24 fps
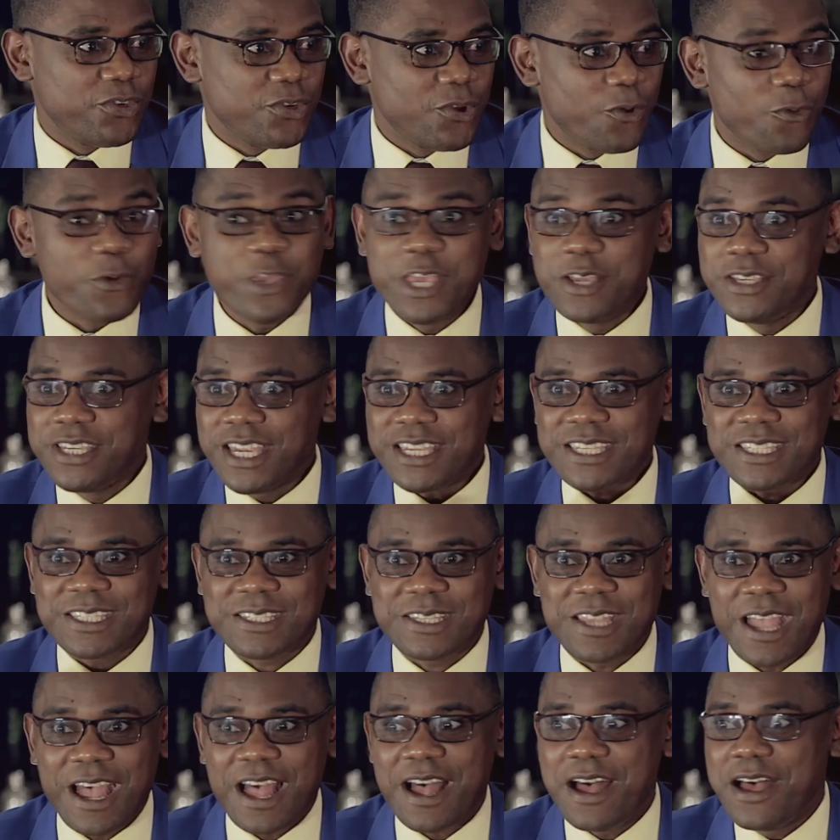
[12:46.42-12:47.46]
You know, we
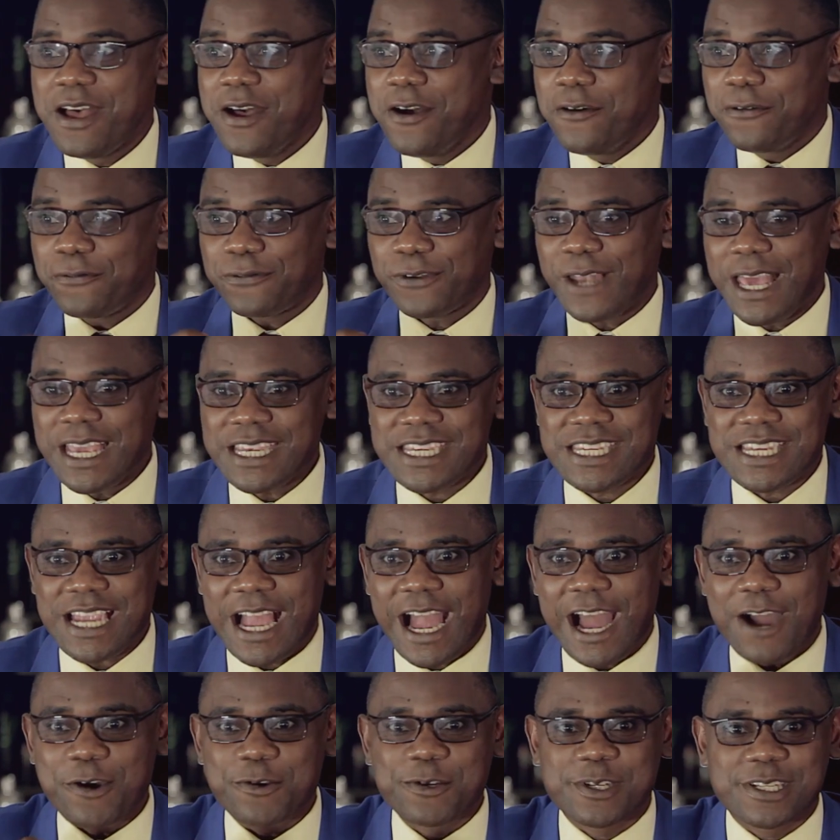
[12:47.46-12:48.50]
just
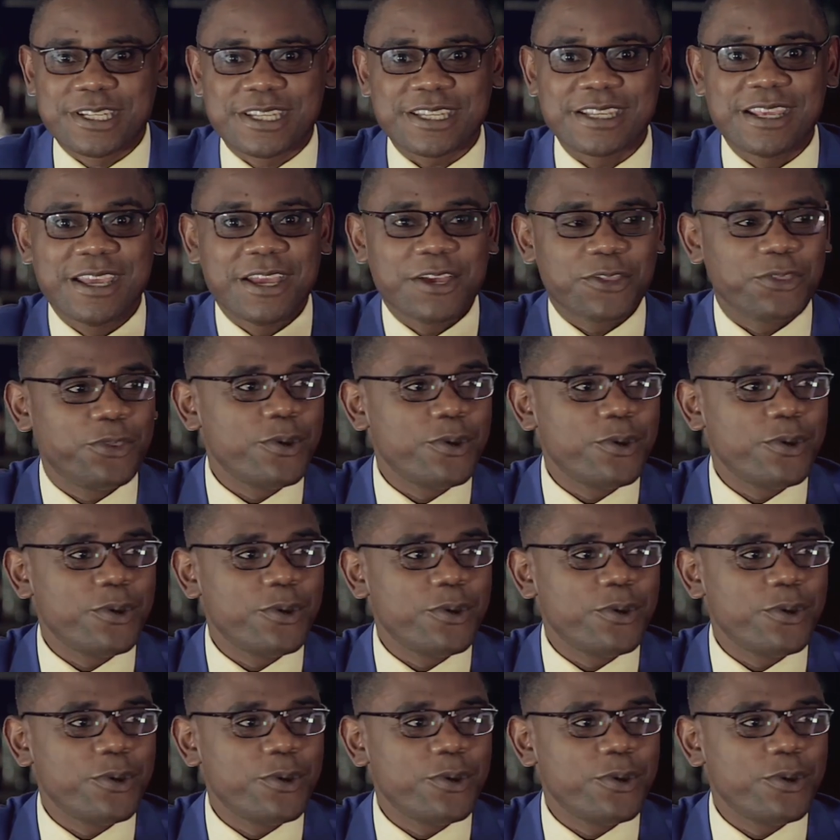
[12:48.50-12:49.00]
flush out